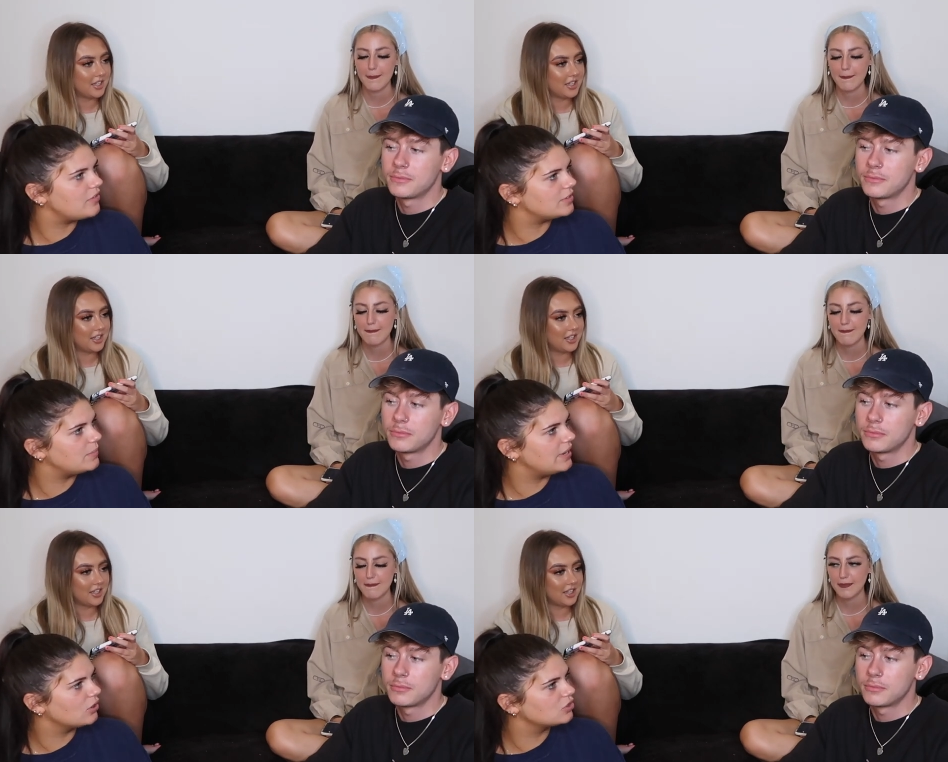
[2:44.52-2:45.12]
Speaker 1: if it's
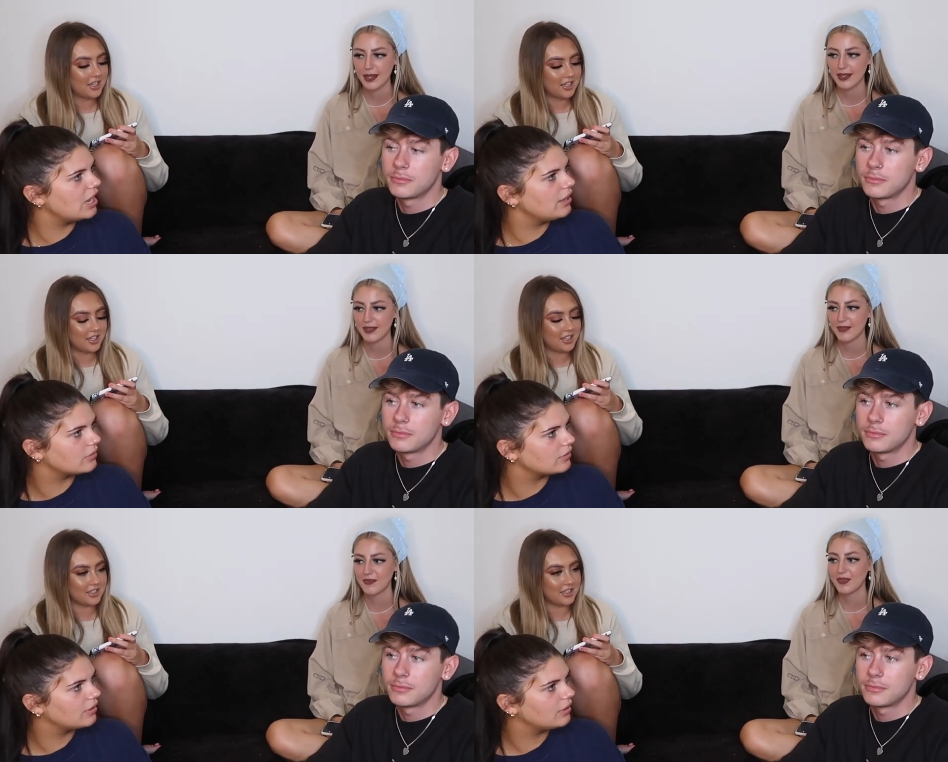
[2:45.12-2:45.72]
me or
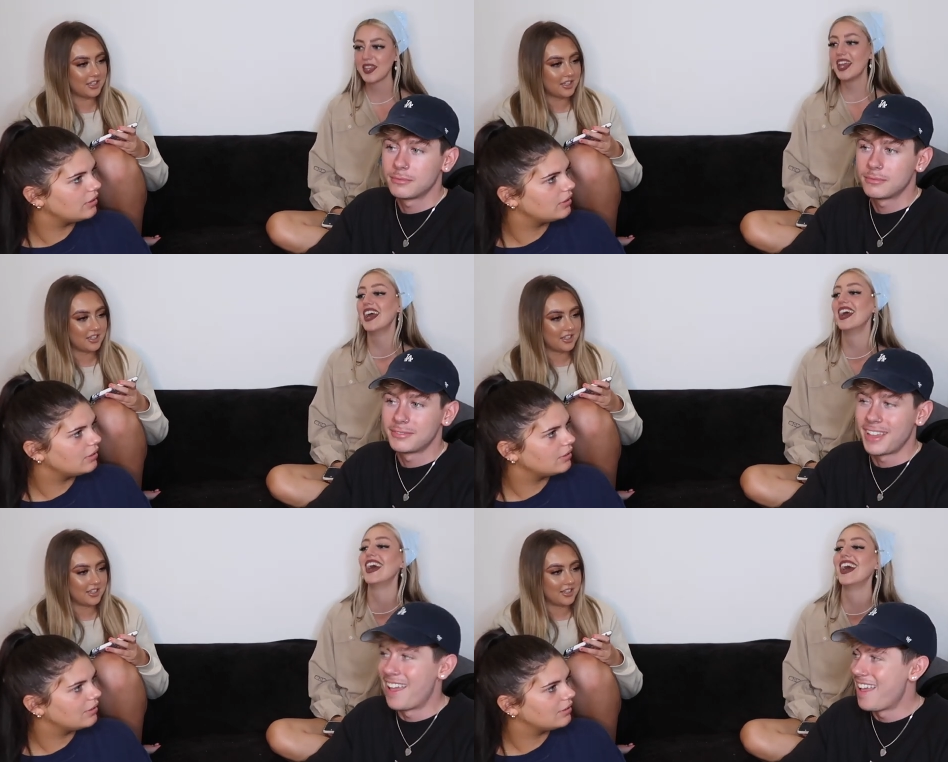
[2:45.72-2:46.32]
Jazz.
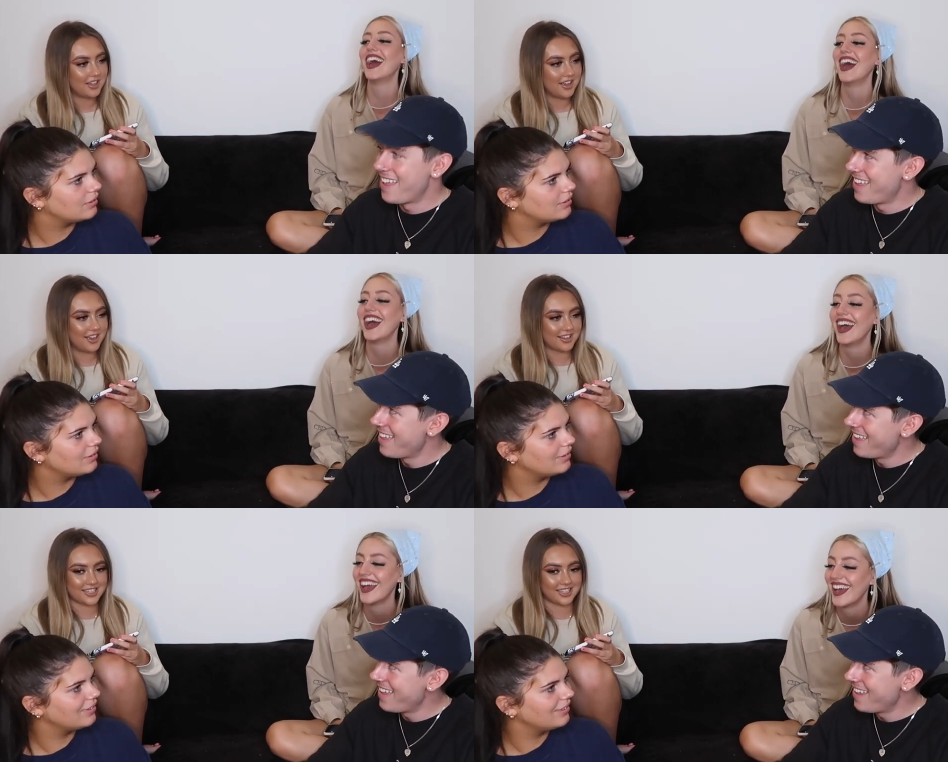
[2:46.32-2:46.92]

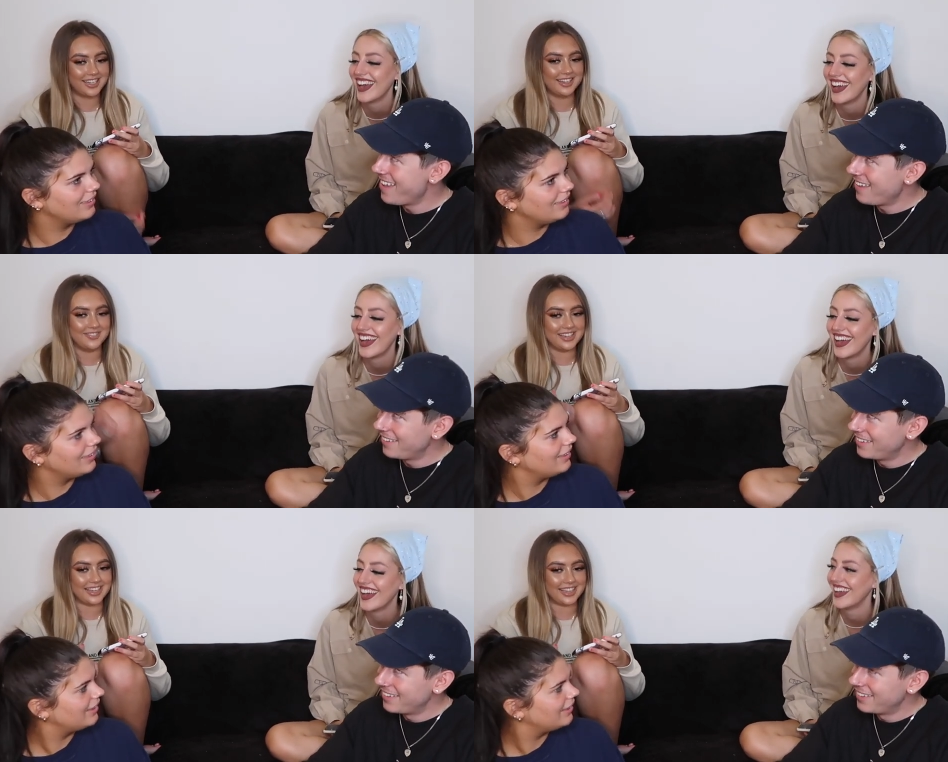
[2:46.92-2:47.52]
Speaker 2: It's clearly
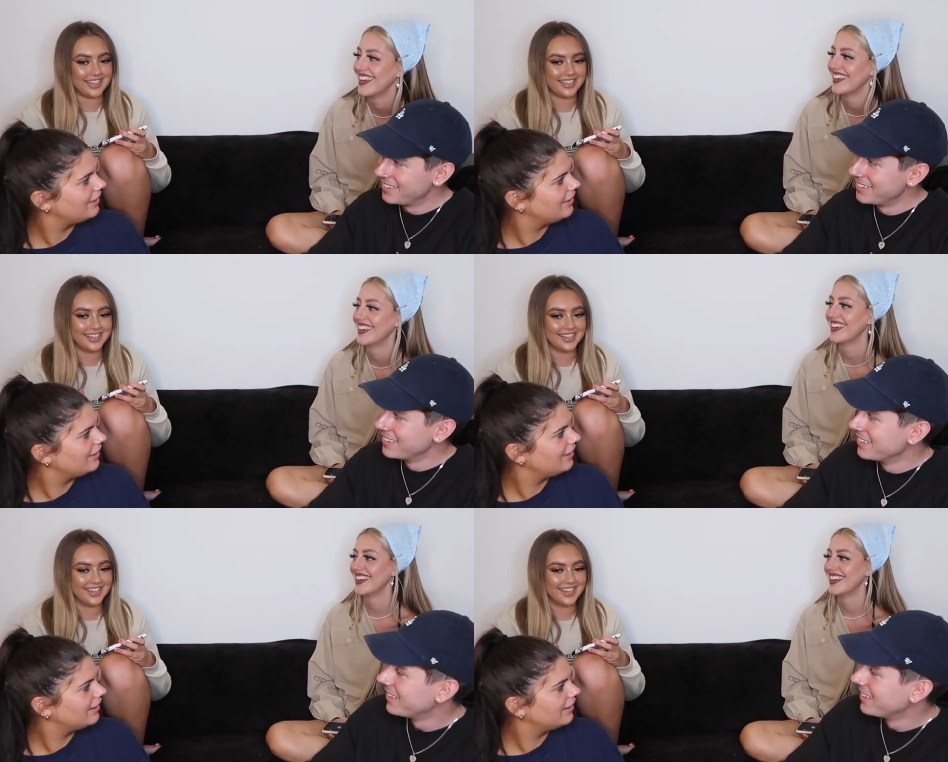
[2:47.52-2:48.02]
me.